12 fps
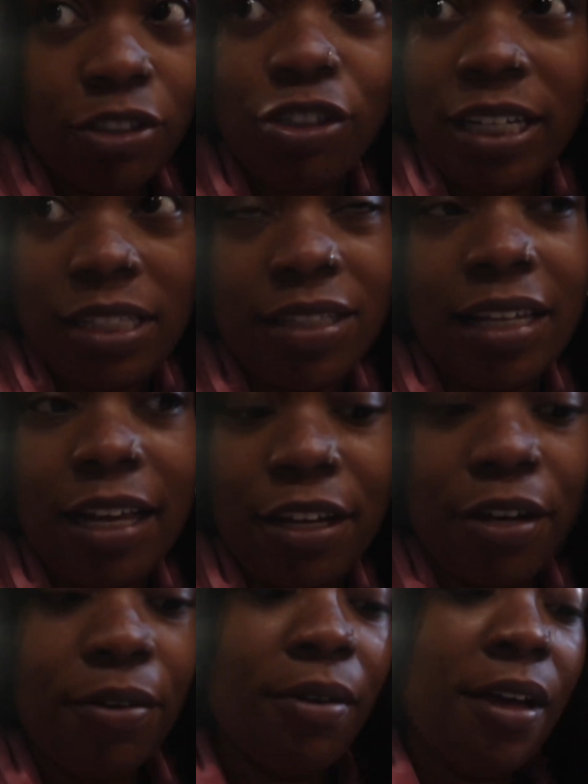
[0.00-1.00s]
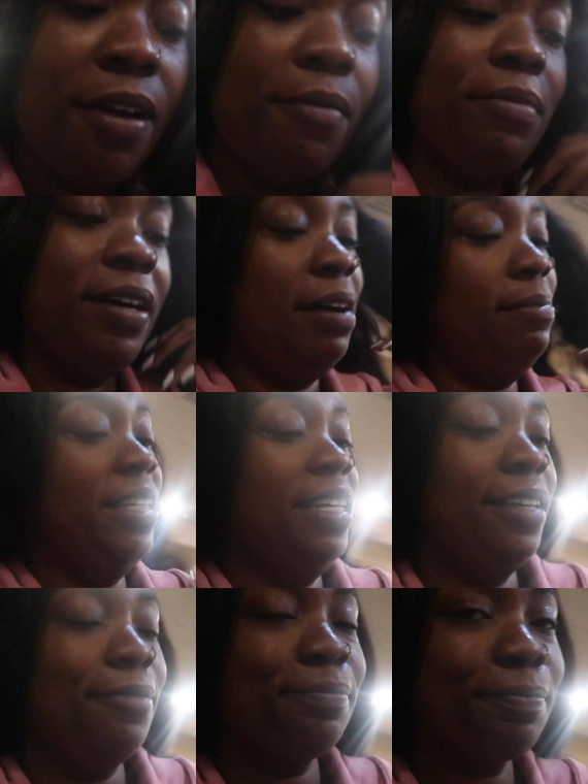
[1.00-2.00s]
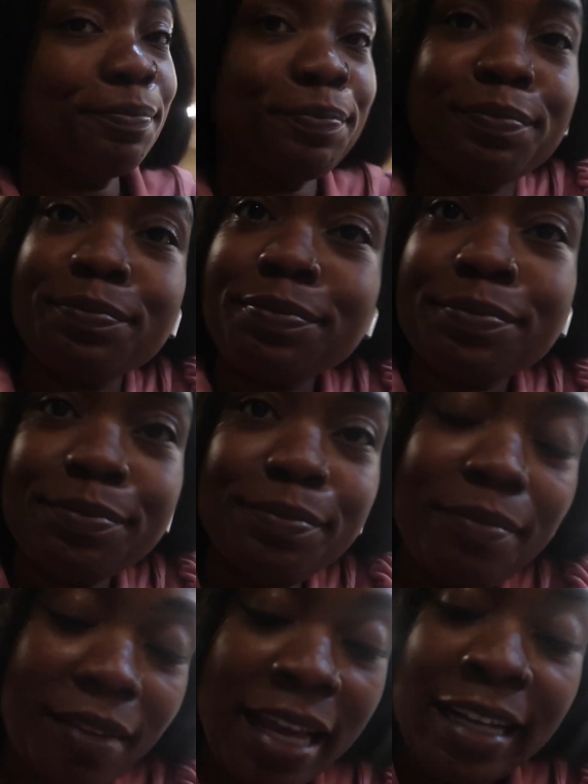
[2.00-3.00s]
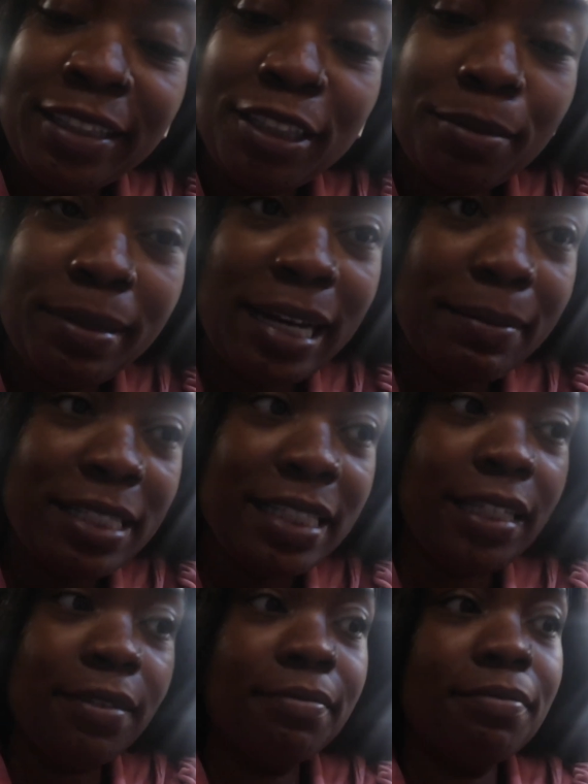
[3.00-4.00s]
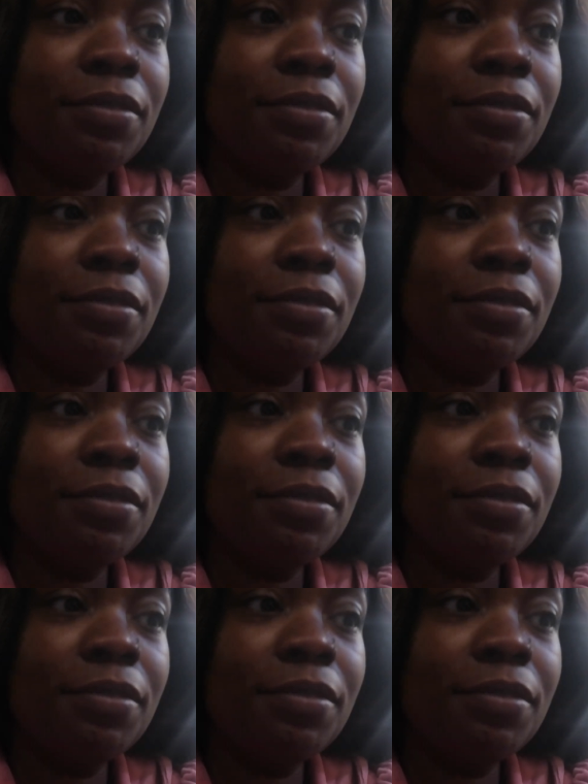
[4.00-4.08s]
Crazy, I know. But I'm gonna eat a little bit. I'm gonna see.